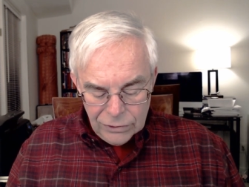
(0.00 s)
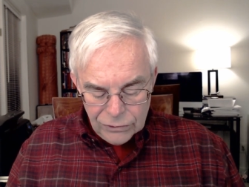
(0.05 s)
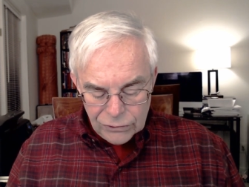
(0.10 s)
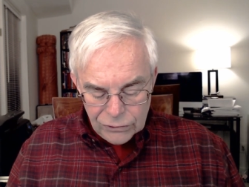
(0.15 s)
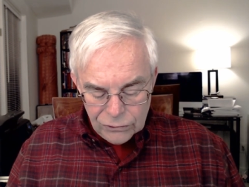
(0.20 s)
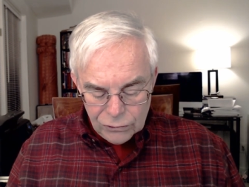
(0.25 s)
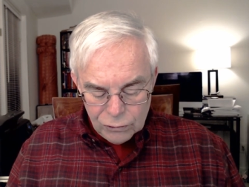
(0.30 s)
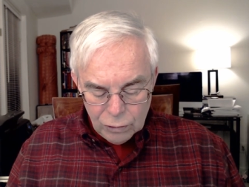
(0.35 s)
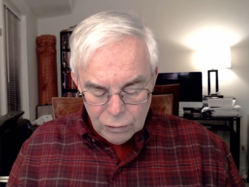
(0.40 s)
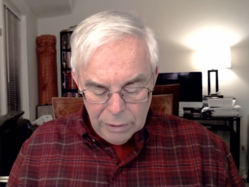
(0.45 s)

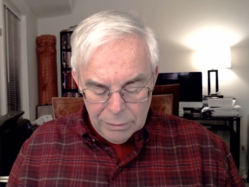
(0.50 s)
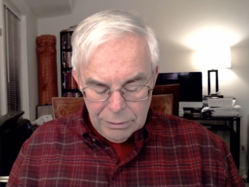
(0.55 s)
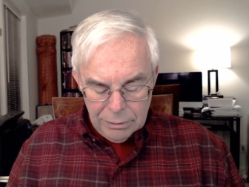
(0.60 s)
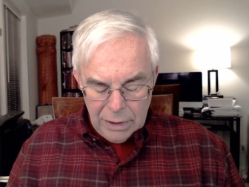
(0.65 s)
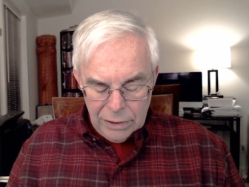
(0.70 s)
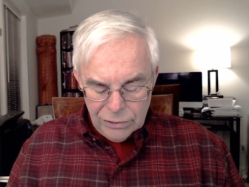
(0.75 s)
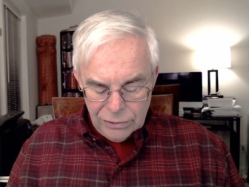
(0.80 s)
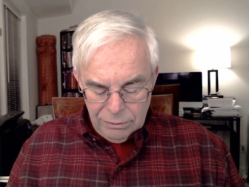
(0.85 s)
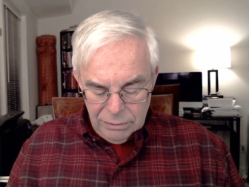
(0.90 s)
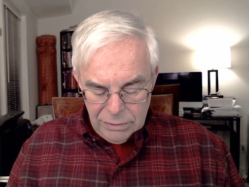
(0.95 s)
This is what
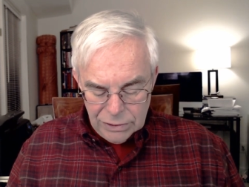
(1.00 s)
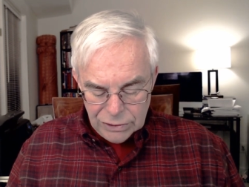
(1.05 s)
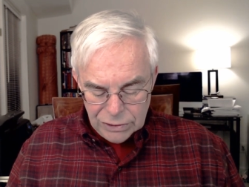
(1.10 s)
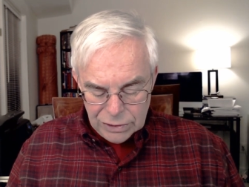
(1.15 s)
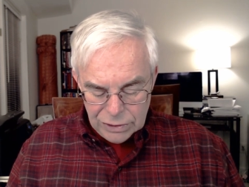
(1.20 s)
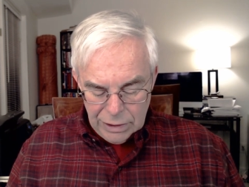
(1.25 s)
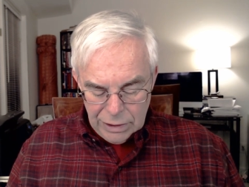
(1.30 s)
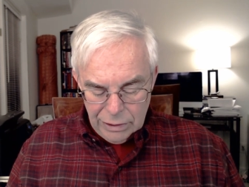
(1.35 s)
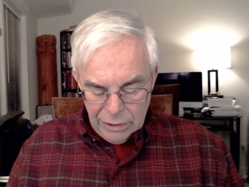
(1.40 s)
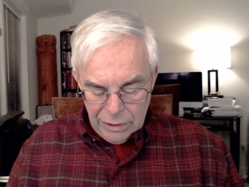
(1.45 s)

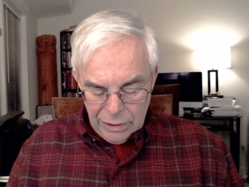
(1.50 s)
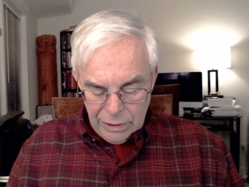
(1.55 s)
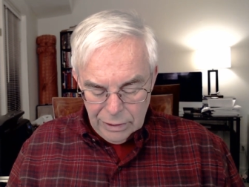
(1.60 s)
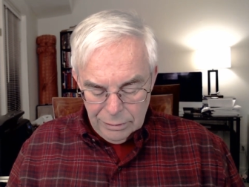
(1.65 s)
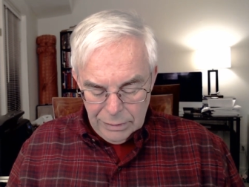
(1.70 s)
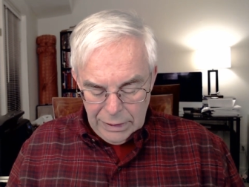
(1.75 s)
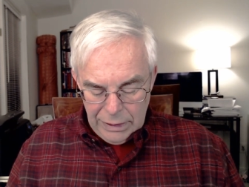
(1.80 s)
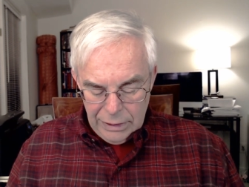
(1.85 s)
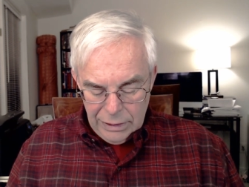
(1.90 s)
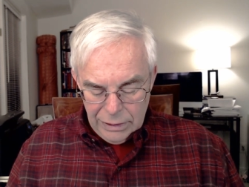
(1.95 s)

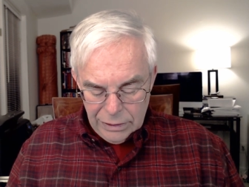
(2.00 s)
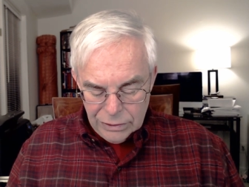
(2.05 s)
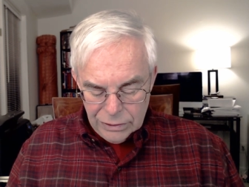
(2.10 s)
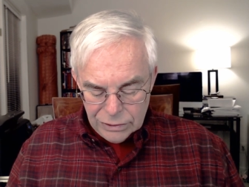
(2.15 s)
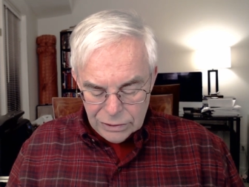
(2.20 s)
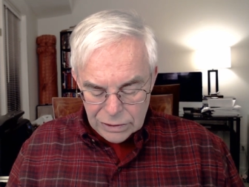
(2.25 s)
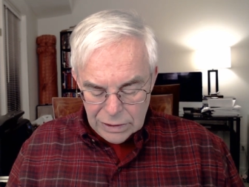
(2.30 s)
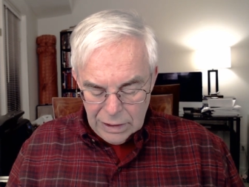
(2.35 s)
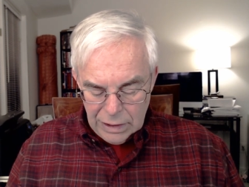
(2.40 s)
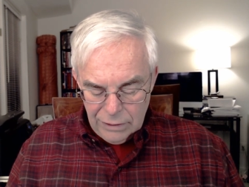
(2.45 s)
mysterium
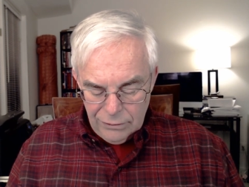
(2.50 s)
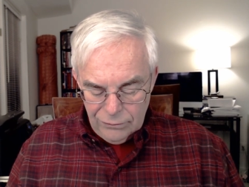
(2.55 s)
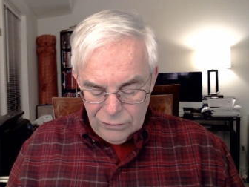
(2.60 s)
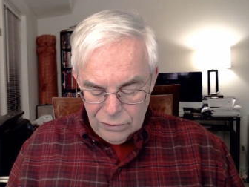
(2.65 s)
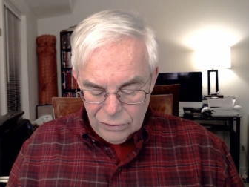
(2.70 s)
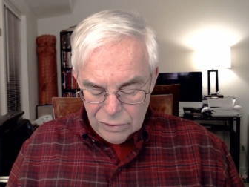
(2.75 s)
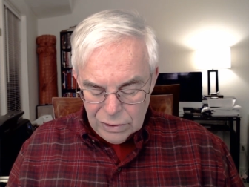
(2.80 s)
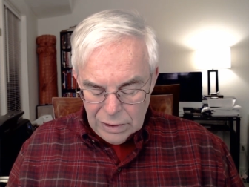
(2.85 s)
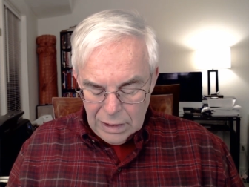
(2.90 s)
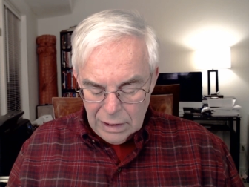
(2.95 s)
is, and
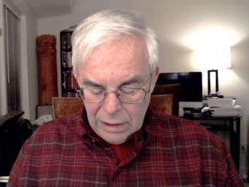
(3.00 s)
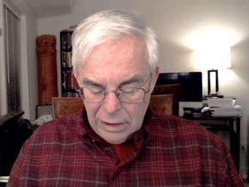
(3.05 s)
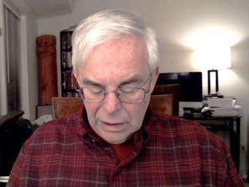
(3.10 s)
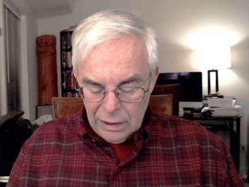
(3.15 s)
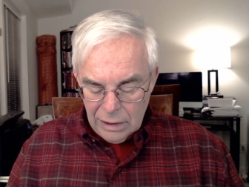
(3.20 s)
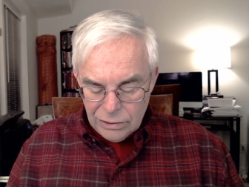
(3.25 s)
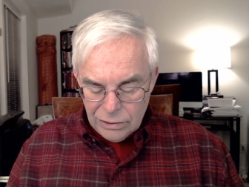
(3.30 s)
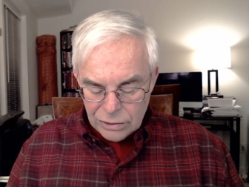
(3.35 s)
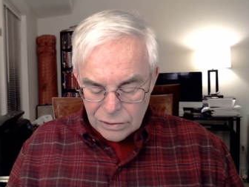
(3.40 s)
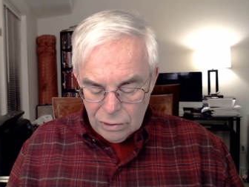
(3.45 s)
if you take
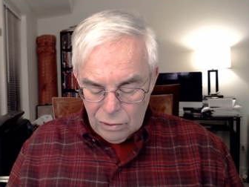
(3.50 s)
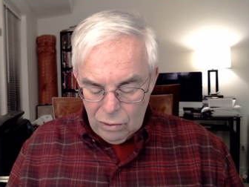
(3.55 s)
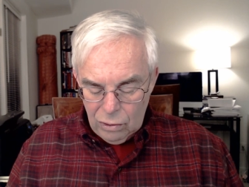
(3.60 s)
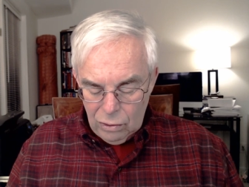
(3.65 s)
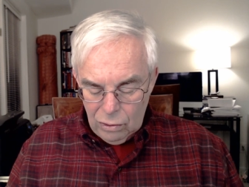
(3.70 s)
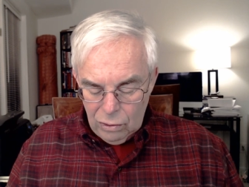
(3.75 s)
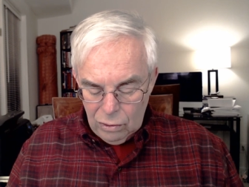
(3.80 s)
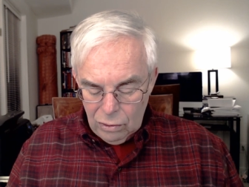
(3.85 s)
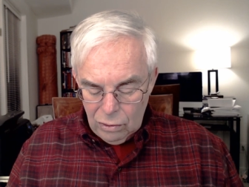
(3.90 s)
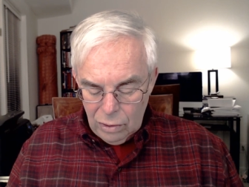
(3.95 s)
it as a
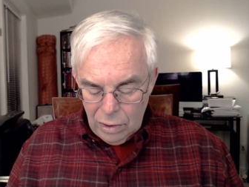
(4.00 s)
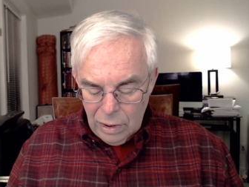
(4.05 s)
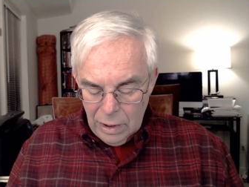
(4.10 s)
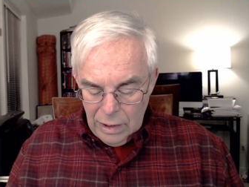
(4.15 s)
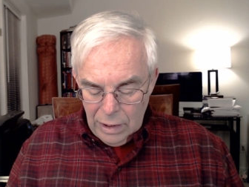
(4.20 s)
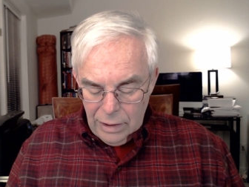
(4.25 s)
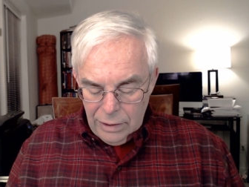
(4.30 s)
whole,